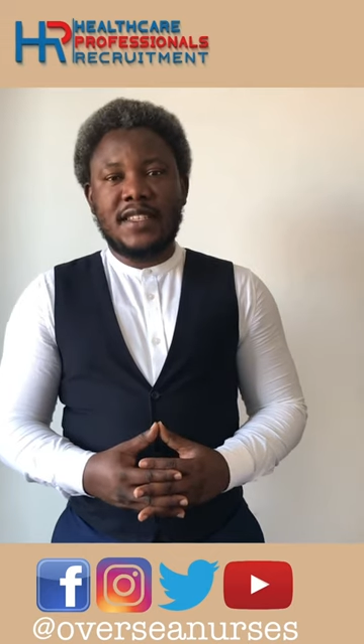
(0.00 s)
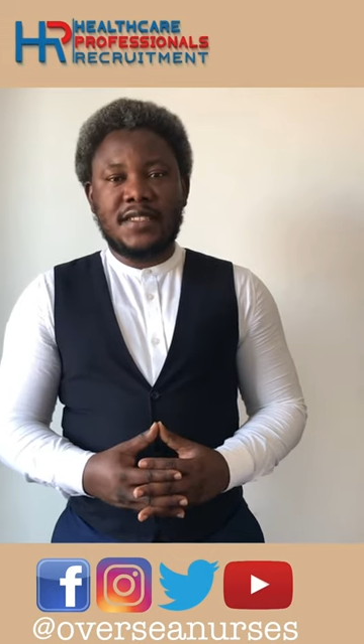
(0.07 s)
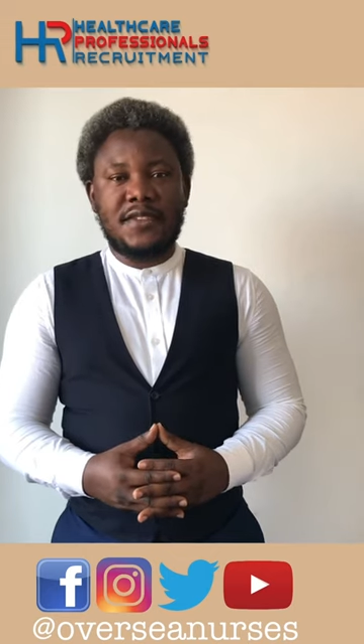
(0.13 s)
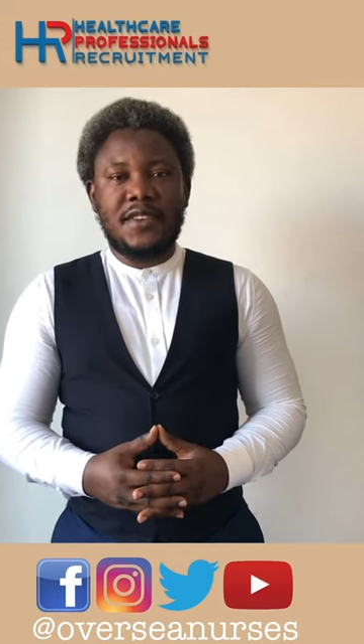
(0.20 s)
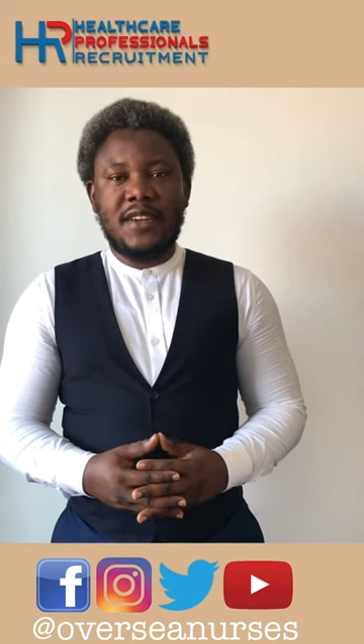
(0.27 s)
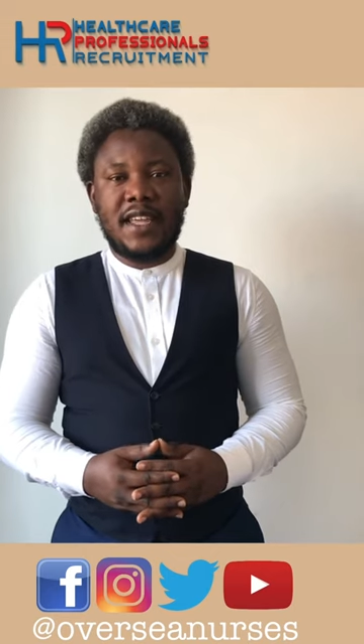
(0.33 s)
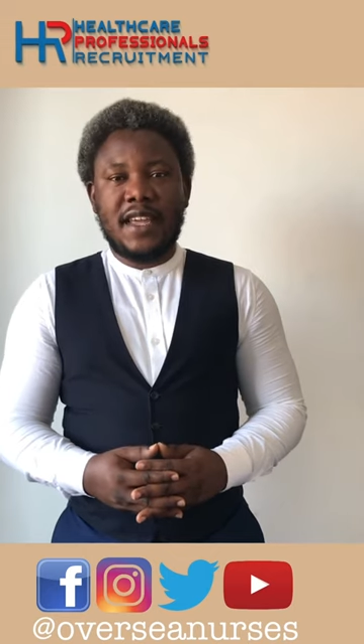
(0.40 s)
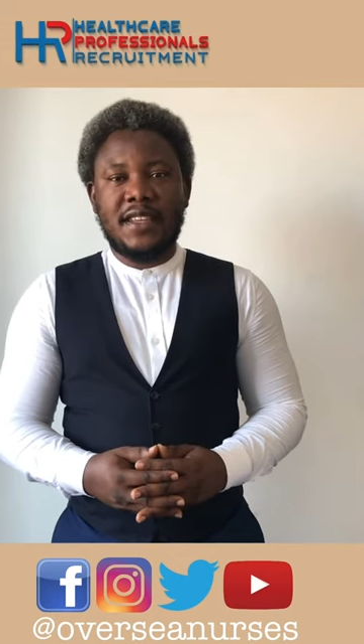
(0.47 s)

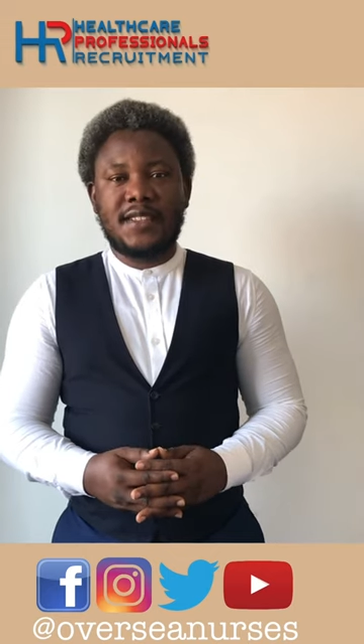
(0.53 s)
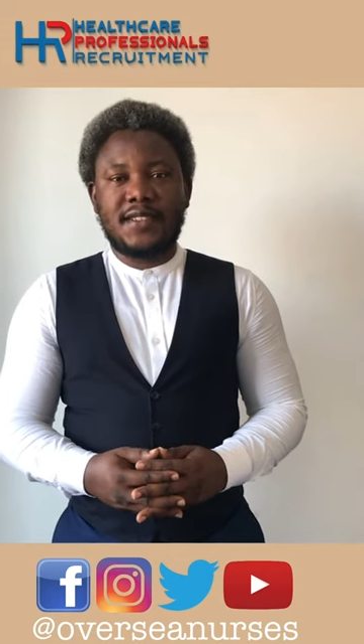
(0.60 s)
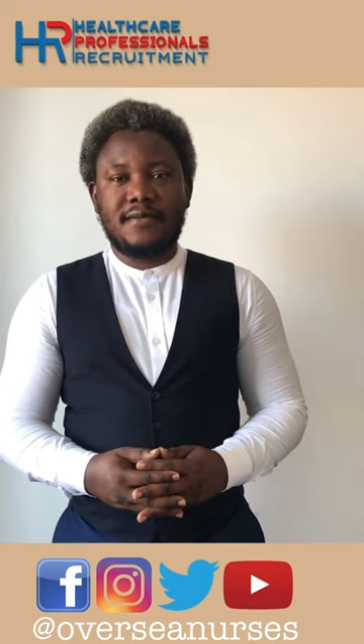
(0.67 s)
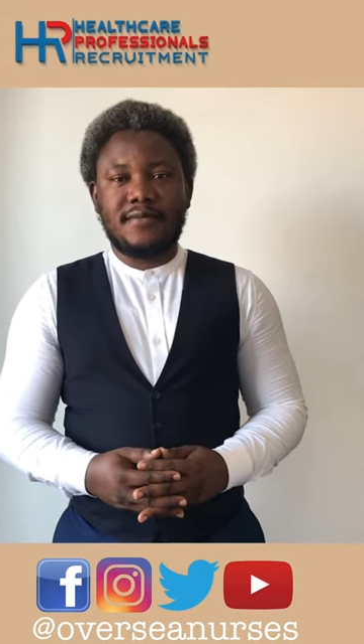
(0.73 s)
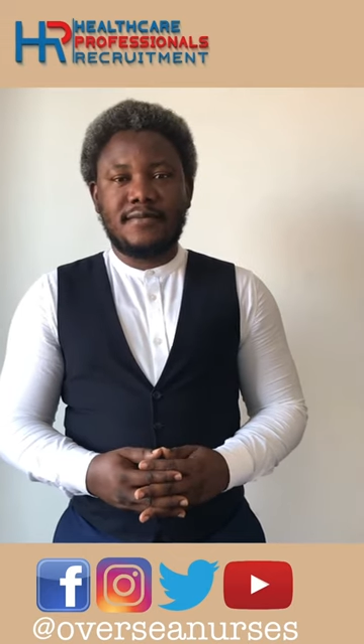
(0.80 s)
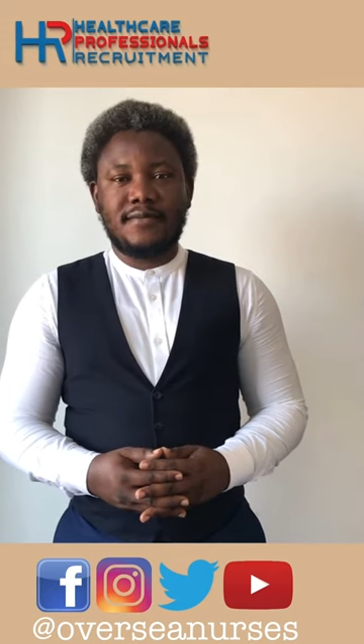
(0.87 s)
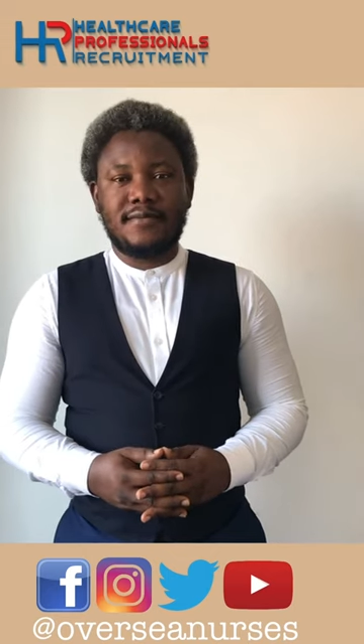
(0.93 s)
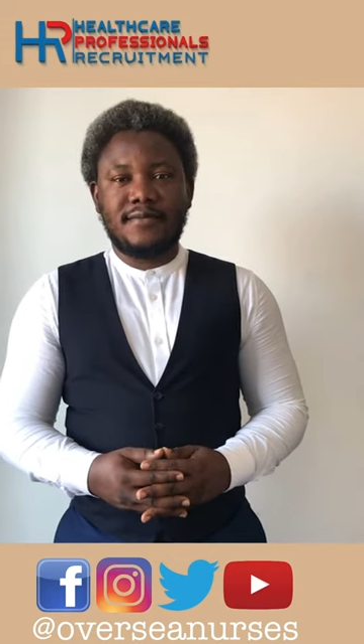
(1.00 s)
relocate.
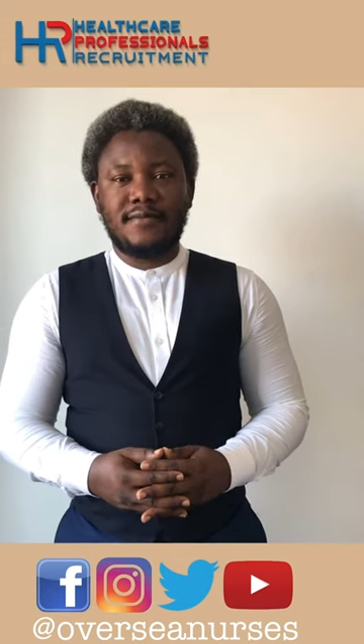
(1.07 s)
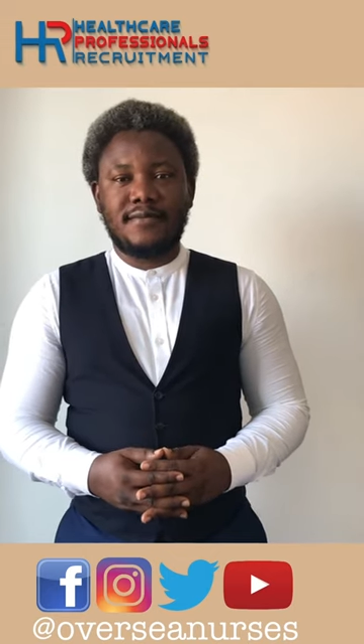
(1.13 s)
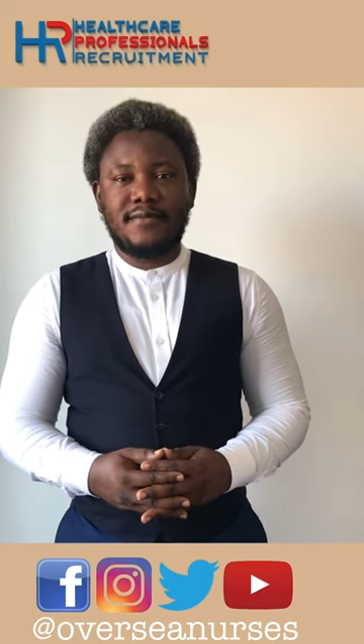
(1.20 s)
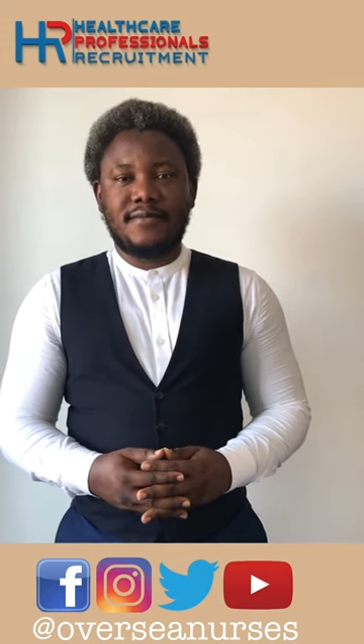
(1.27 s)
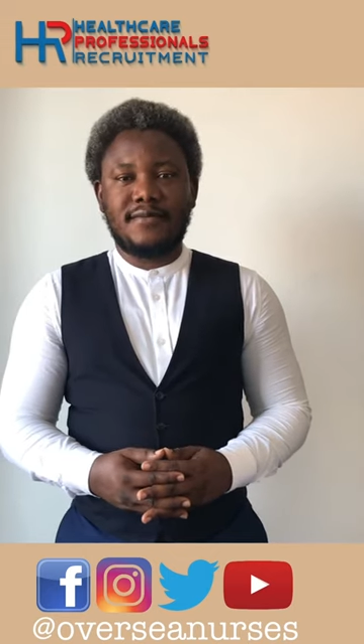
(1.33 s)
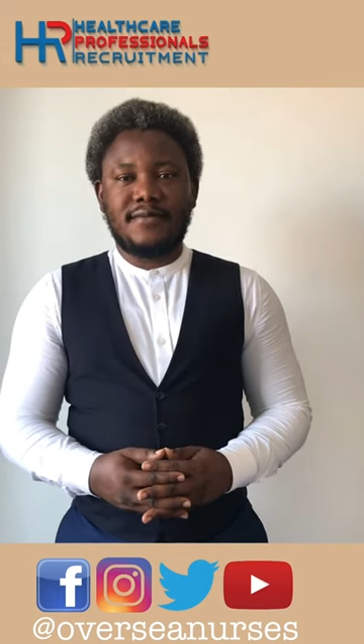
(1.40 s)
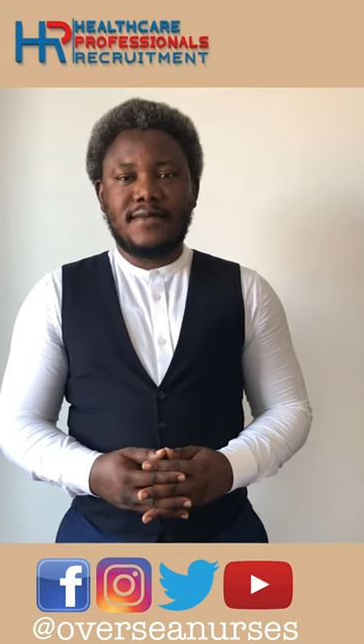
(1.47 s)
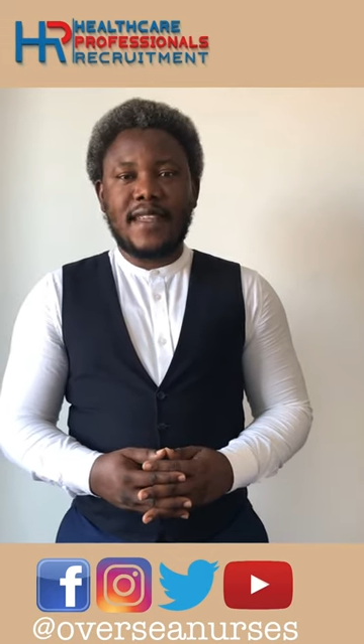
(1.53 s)

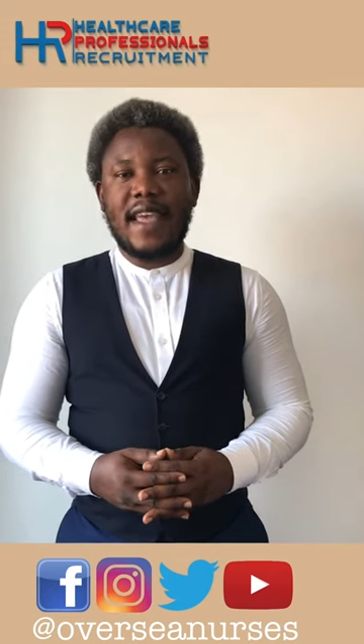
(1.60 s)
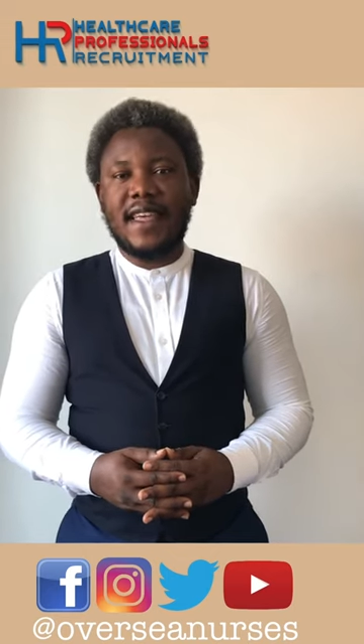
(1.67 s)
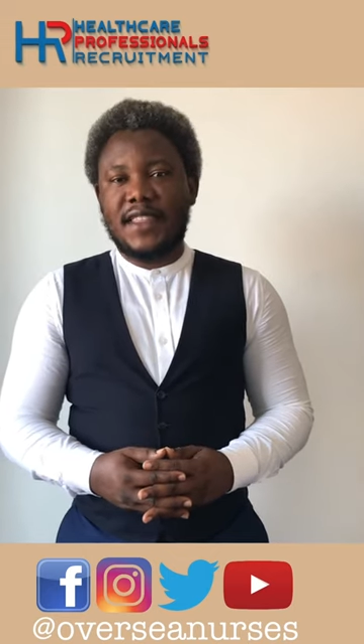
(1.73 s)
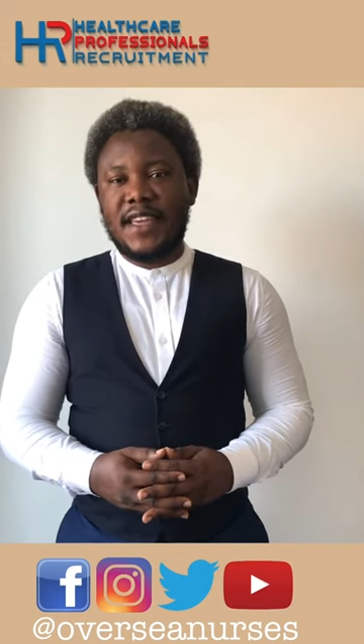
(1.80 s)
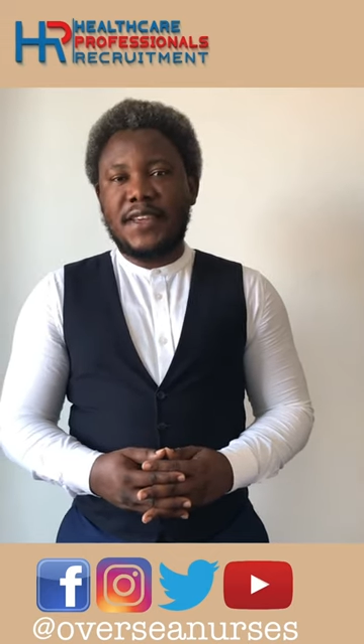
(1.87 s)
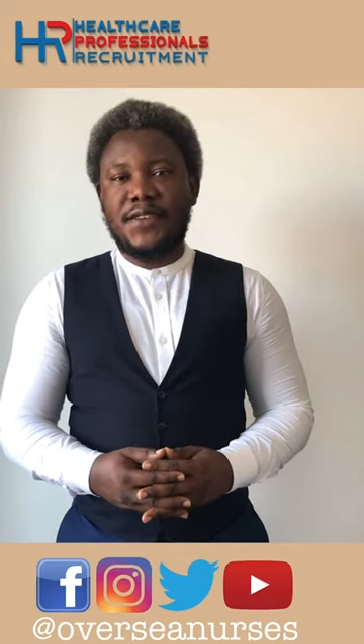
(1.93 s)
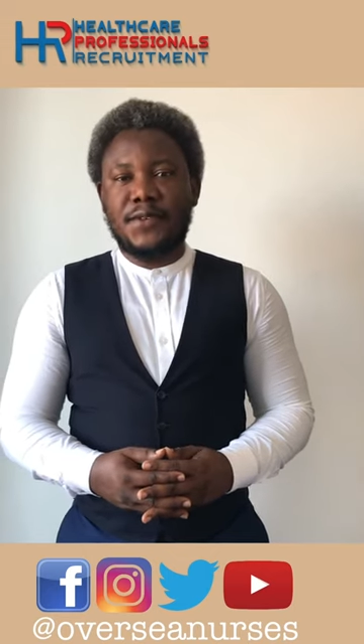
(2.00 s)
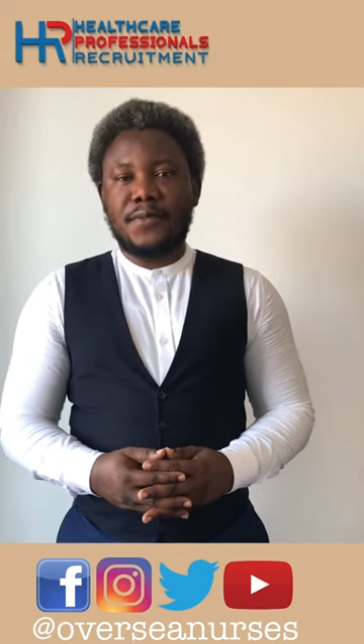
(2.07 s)

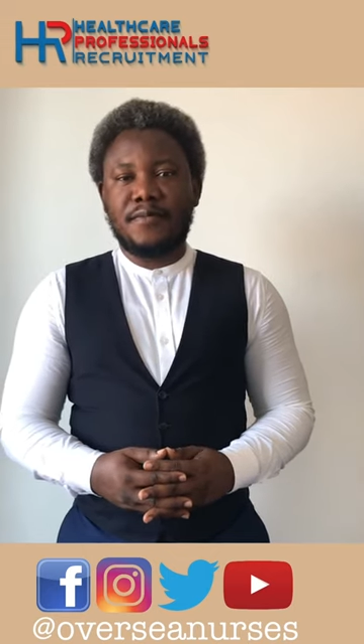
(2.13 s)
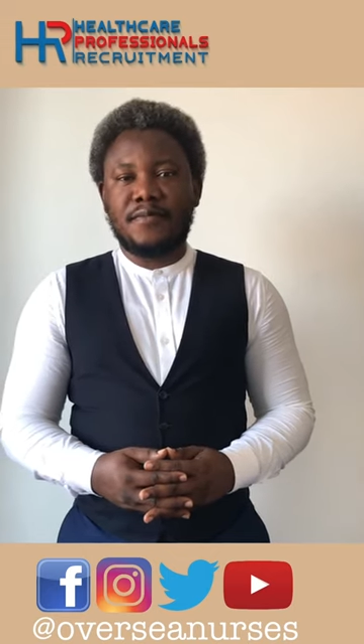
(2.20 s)
Thank you.